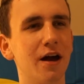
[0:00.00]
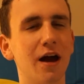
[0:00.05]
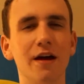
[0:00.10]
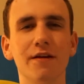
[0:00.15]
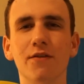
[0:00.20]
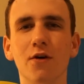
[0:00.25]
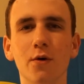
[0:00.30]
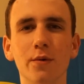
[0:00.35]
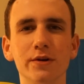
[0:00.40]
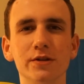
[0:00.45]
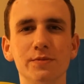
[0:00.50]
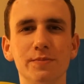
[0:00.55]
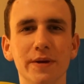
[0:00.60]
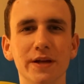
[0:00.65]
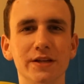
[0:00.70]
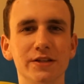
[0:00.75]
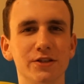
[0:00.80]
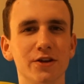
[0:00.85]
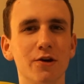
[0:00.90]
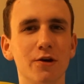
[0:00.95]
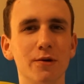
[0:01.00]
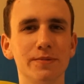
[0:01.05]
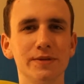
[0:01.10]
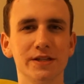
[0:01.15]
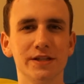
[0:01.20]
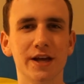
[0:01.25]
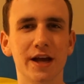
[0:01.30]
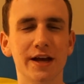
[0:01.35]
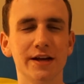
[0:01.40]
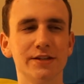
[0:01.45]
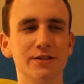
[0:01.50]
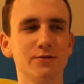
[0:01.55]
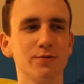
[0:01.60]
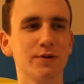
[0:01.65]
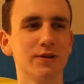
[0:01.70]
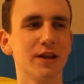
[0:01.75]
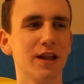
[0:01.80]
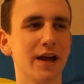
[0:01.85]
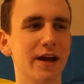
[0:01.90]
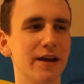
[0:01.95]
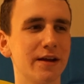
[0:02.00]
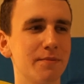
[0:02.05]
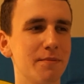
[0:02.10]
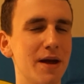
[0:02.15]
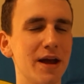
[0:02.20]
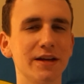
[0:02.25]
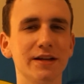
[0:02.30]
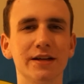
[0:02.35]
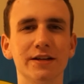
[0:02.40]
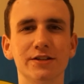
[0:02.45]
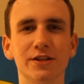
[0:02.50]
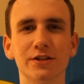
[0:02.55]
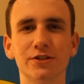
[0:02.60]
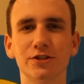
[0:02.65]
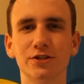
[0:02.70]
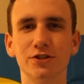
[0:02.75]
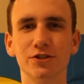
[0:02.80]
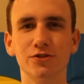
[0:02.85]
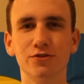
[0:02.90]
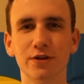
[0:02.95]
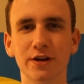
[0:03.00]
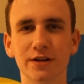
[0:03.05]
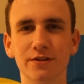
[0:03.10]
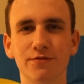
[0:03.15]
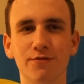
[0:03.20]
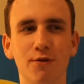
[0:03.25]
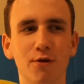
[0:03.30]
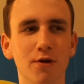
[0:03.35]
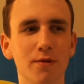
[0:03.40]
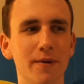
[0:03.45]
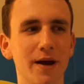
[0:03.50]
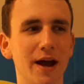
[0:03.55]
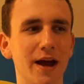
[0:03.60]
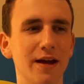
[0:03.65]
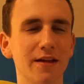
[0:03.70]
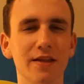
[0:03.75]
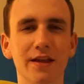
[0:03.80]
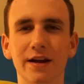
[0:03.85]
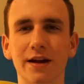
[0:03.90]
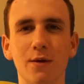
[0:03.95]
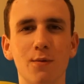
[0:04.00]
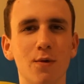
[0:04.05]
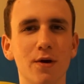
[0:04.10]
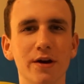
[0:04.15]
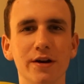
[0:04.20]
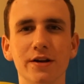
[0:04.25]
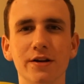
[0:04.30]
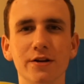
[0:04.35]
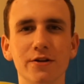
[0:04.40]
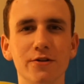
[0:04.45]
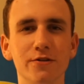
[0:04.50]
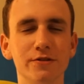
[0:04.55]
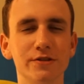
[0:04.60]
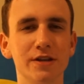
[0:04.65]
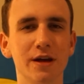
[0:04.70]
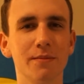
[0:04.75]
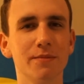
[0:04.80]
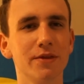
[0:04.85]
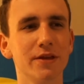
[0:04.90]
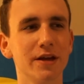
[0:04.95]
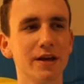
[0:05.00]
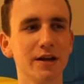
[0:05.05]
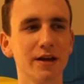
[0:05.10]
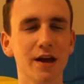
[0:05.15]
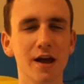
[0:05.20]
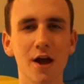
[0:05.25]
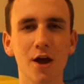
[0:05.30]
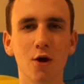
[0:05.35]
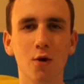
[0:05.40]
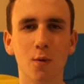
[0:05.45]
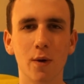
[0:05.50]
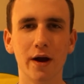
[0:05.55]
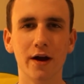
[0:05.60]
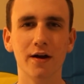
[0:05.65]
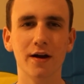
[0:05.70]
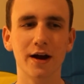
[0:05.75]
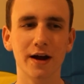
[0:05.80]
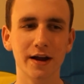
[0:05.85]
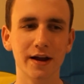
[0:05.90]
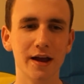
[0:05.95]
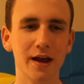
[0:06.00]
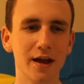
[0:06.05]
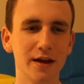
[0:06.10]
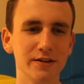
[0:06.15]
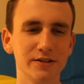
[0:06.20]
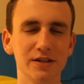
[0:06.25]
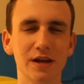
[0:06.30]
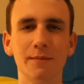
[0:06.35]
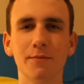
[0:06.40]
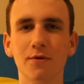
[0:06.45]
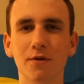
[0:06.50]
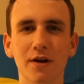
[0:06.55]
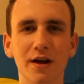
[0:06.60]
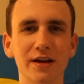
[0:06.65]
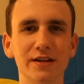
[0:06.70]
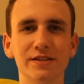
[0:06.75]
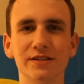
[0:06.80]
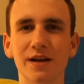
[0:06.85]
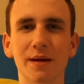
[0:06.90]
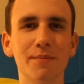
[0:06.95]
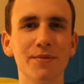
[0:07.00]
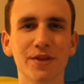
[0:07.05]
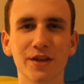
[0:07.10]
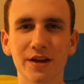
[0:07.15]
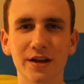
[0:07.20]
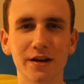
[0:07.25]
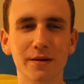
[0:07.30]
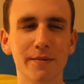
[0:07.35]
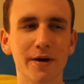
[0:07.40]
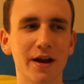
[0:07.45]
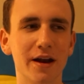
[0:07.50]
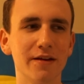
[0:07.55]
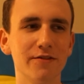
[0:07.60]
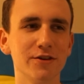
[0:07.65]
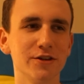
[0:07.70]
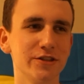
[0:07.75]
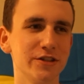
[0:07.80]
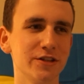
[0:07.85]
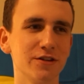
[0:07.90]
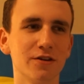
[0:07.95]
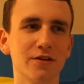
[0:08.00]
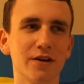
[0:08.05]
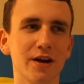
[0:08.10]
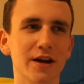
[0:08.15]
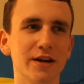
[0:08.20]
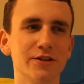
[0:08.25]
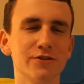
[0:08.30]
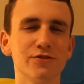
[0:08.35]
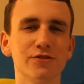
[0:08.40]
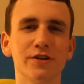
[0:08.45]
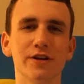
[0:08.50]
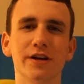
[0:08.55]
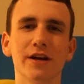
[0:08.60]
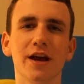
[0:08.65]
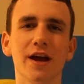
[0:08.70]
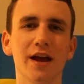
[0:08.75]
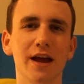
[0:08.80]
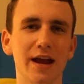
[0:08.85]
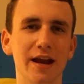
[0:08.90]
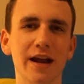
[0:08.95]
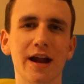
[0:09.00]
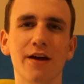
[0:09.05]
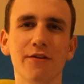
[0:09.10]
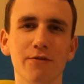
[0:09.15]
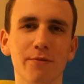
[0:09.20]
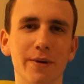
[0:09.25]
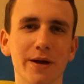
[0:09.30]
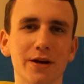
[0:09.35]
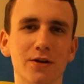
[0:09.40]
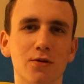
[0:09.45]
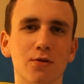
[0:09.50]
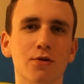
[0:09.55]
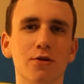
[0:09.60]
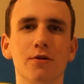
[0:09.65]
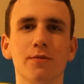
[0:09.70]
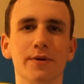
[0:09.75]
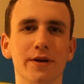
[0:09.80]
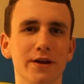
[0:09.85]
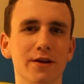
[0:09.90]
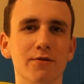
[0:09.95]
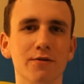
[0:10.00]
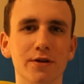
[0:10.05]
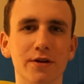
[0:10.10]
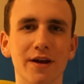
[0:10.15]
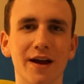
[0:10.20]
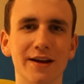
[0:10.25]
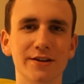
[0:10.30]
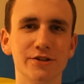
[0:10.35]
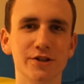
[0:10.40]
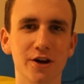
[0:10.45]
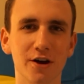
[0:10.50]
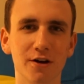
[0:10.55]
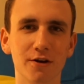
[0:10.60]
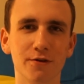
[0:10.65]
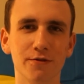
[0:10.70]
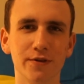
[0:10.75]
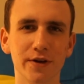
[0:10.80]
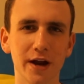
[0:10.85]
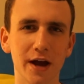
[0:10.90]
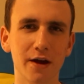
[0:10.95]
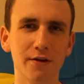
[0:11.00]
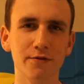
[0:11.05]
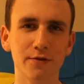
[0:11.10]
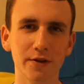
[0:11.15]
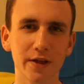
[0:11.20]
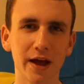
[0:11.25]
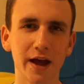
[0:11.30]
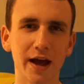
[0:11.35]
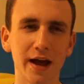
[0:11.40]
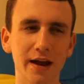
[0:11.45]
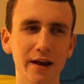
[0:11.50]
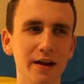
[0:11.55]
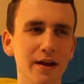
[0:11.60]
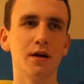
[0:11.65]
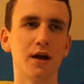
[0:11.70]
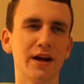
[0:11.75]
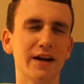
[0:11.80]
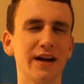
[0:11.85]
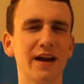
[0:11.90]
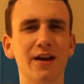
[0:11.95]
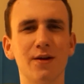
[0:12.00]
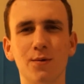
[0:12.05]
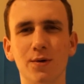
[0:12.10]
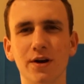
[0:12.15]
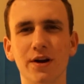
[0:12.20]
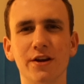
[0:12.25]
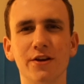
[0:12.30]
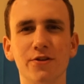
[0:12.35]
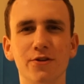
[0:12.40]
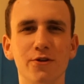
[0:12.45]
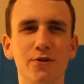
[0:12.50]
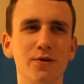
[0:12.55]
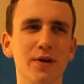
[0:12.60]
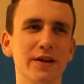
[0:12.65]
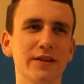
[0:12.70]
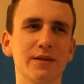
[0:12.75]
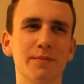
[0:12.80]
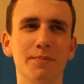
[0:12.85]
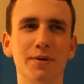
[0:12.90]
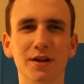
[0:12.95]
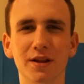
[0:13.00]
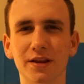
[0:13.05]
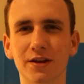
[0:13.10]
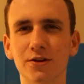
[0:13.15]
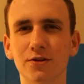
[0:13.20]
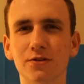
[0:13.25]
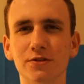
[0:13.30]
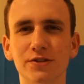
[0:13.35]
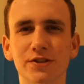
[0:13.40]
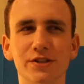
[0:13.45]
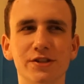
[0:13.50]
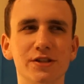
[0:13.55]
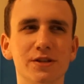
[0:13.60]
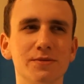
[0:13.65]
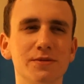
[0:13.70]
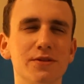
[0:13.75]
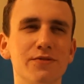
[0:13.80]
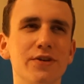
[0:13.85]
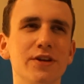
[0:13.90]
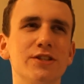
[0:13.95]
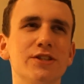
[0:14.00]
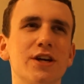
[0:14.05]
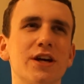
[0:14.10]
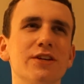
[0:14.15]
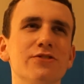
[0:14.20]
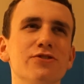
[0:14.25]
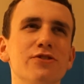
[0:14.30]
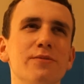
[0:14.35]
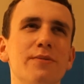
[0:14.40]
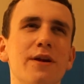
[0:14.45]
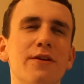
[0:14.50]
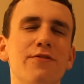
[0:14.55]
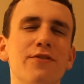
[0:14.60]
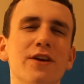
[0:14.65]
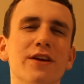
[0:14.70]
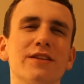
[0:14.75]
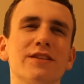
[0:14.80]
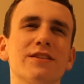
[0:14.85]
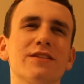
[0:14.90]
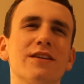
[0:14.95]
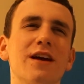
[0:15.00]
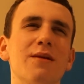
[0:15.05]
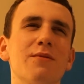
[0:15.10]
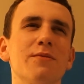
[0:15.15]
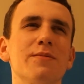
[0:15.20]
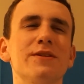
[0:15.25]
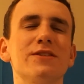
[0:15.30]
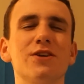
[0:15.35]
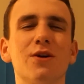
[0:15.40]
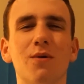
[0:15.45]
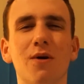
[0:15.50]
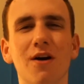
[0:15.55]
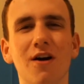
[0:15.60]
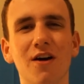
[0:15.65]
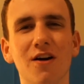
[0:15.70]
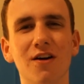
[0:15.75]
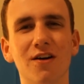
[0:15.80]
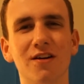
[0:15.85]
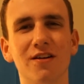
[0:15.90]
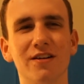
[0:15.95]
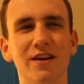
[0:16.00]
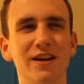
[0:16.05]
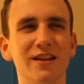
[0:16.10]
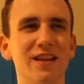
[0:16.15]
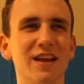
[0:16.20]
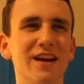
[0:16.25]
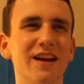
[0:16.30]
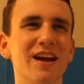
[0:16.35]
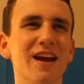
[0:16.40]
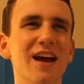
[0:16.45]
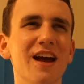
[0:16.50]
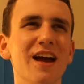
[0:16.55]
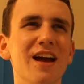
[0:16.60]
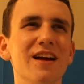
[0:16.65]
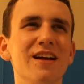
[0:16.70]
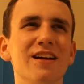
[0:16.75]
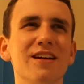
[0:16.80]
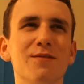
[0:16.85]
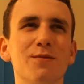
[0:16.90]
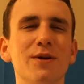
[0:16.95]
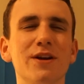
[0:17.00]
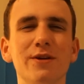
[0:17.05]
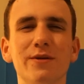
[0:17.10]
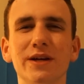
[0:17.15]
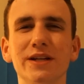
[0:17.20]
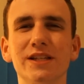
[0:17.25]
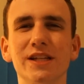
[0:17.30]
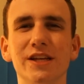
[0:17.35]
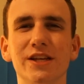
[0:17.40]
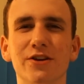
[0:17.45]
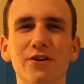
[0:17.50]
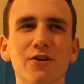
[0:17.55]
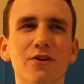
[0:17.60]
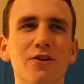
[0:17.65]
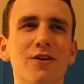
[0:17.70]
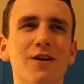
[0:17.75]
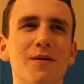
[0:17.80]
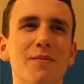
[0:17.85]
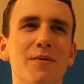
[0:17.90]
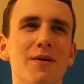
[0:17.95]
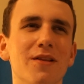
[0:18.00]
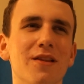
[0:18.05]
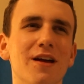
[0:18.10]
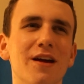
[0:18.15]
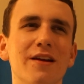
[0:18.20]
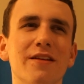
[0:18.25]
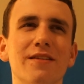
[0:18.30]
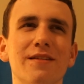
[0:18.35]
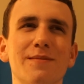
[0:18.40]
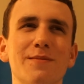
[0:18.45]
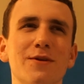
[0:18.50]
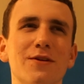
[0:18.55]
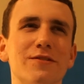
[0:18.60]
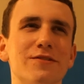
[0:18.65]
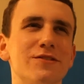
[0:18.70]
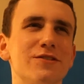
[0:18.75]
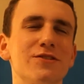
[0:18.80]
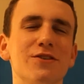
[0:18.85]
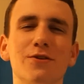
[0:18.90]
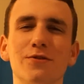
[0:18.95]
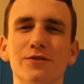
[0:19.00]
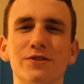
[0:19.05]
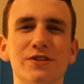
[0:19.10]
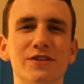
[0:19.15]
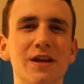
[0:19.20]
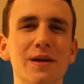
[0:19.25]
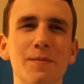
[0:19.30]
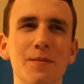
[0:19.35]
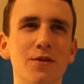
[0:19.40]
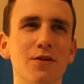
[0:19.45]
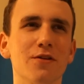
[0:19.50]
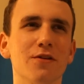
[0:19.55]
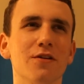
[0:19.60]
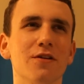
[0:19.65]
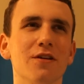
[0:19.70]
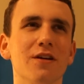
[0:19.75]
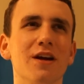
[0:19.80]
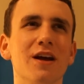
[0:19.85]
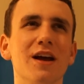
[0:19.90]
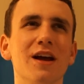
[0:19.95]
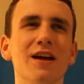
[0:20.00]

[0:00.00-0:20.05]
I've always been so obsessed with like making such a strict format. Like I wanted to do something where I summarize something about every single country in alphabetical order, but you know, you got Geography Now for that. I kind of wanted to do like the political systems of each country, but I feel like that would be so hard. And like when you get to Europe, a lot of them are so similar.